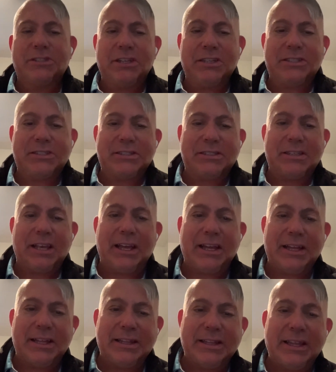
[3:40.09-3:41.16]
Just
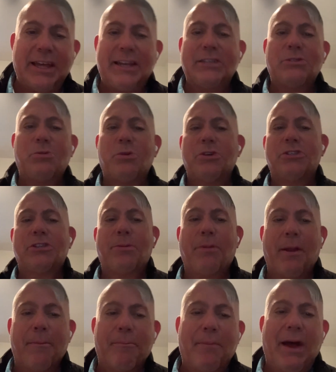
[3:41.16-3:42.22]
let us worship
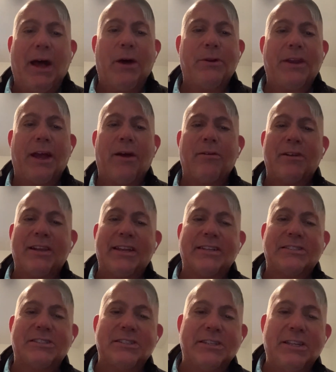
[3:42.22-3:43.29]
and bow down. Let
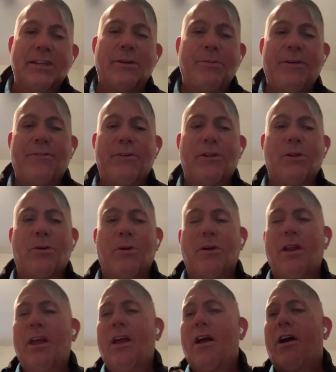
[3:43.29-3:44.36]
us kneel before the
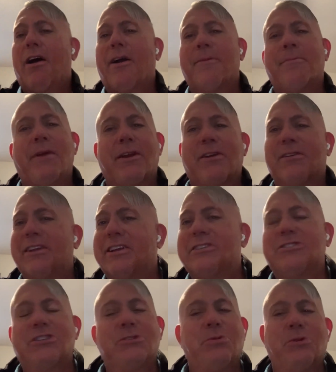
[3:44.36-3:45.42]
Lord, our Maker. Let
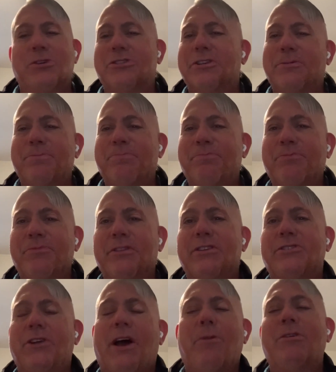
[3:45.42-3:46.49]
us just worship.
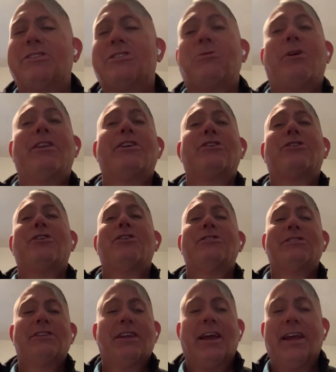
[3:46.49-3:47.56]
So I just want to
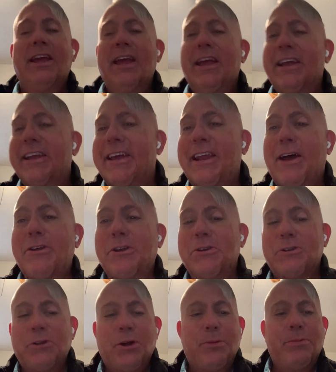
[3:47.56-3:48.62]
encourage you today. Get out
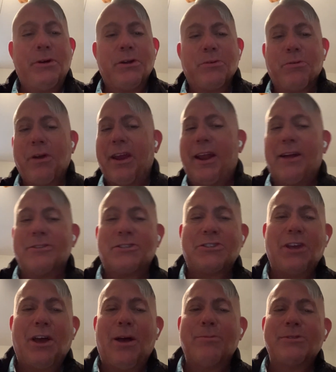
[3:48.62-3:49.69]
your notebook. Write out
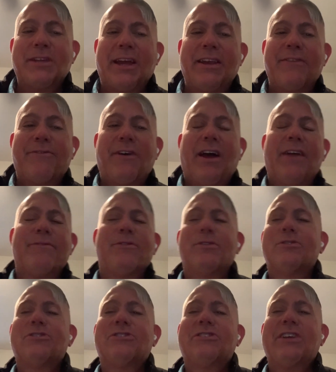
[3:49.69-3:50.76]
Psalms 95,
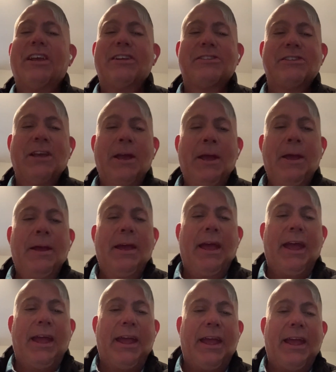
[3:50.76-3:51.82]
verse 6.
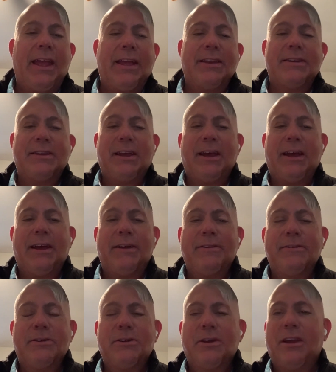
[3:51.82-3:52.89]
And
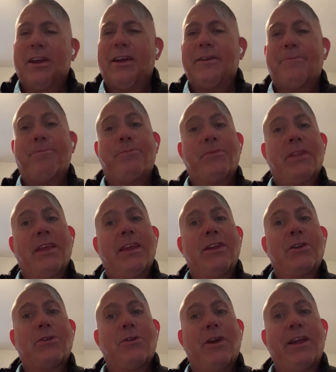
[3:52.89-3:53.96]

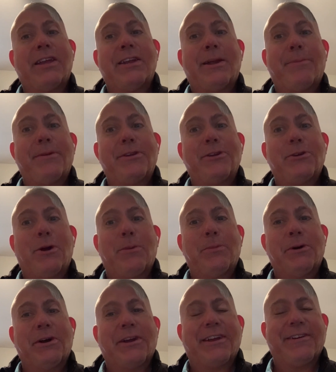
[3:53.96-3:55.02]
crank it up in your
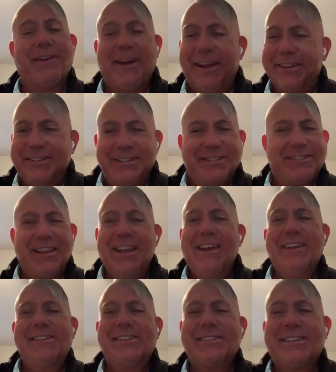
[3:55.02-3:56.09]
notebook, right?
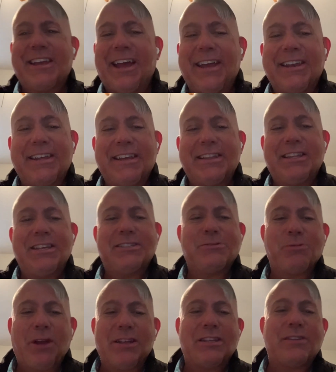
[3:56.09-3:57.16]
Just kind of get
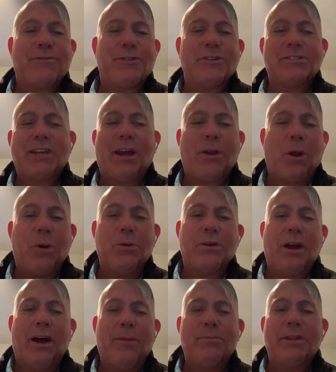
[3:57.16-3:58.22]
this, write this verse out. Oh,
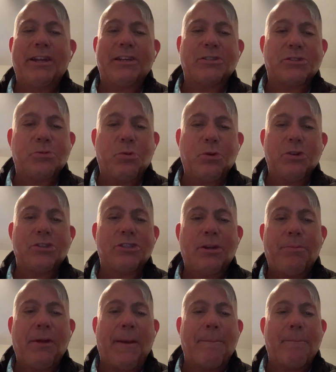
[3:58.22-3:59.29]
come, let us
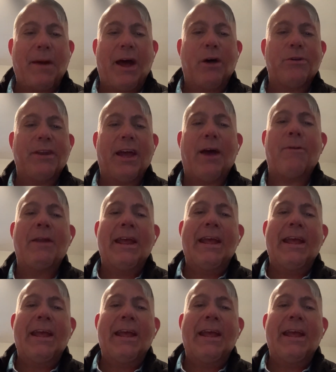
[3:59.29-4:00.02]
worship and bow down.